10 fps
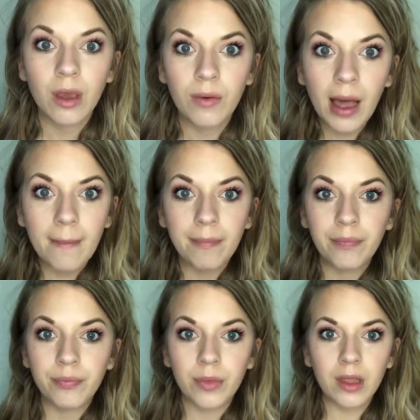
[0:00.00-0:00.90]
Okay,
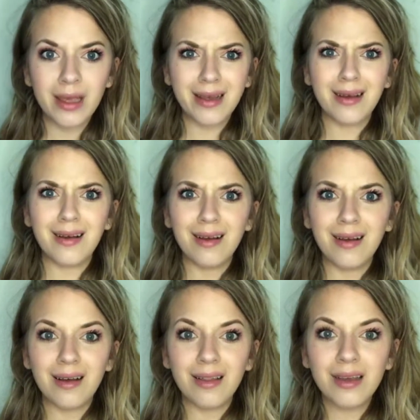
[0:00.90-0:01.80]
Like,
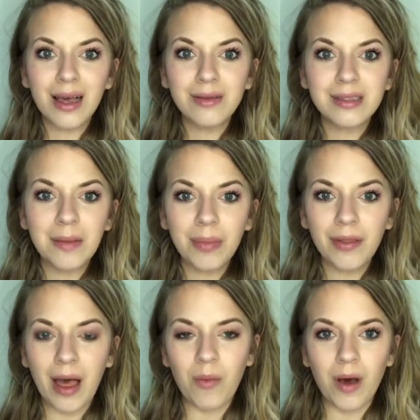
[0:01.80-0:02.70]
look how simple that